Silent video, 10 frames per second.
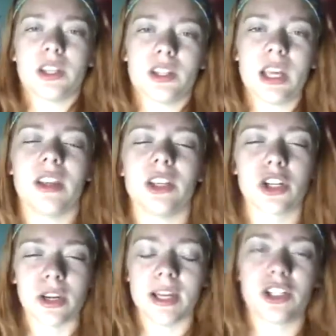you're telling your
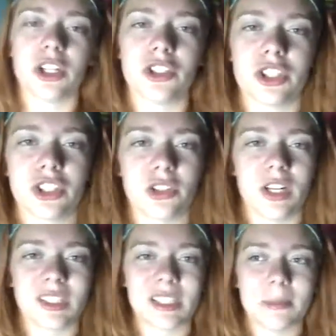grandchildren
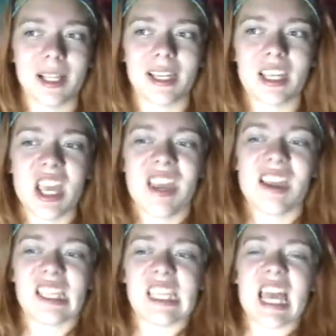stories, you're gonna be like,
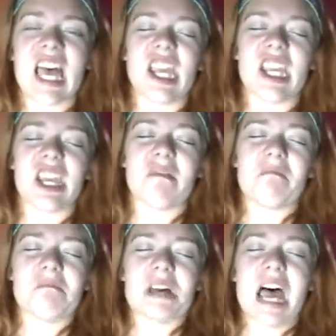yeah, you know
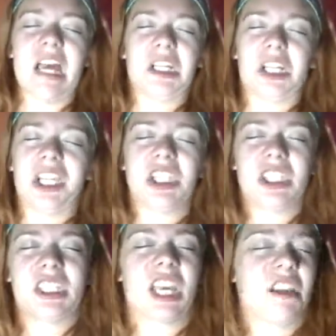Matt who cleans
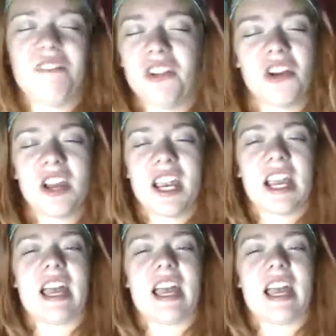second floor?